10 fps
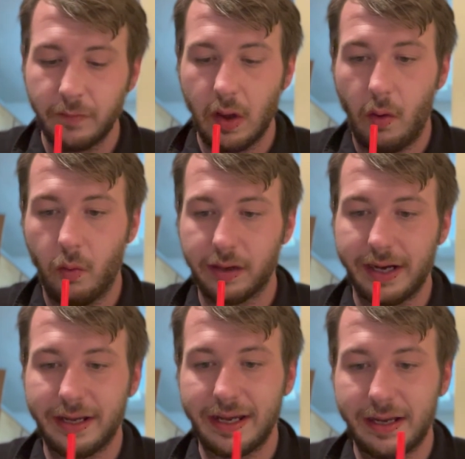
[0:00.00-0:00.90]
or get
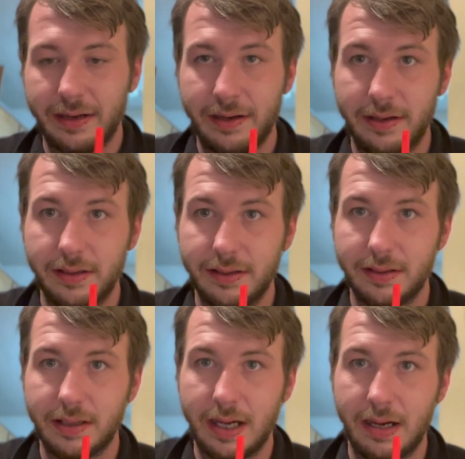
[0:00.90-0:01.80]
again.
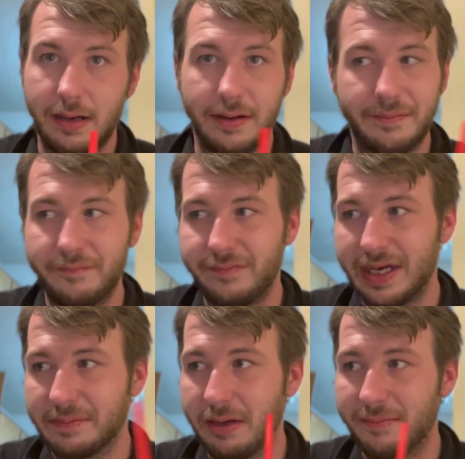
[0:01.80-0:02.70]

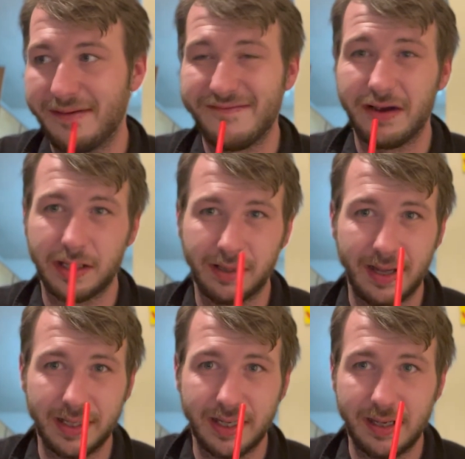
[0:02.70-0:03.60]
That's probably my first and
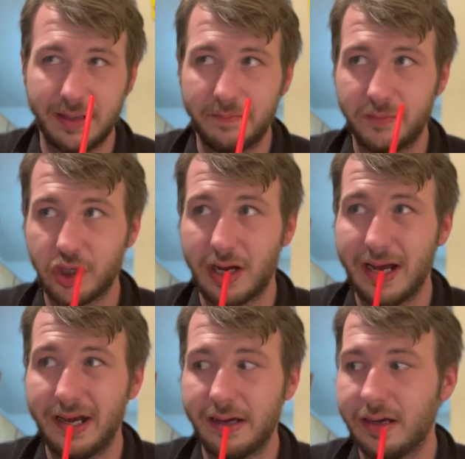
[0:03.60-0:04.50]
last time
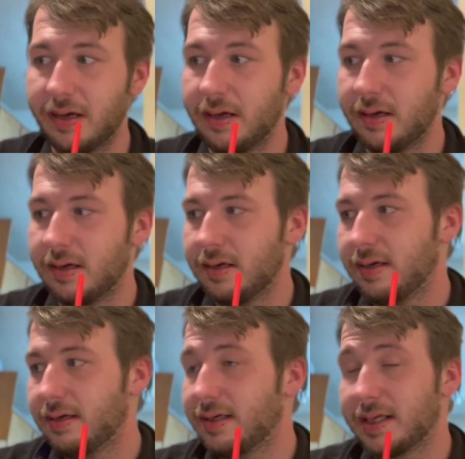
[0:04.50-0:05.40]
trying it.
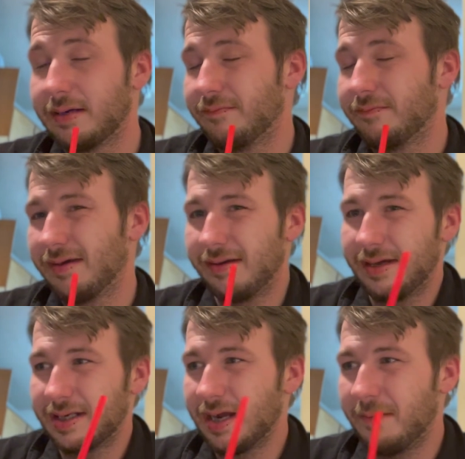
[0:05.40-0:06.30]
It's
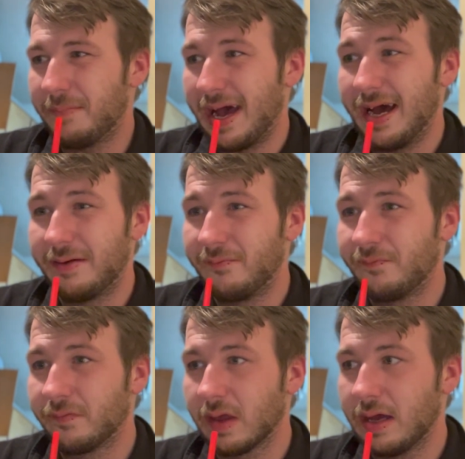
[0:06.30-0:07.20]
not
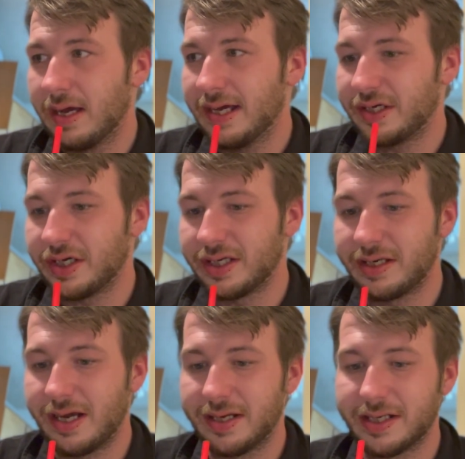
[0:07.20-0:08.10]
bad. It's just
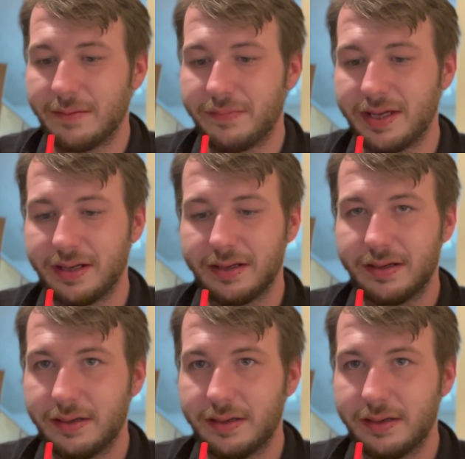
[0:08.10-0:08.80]
not something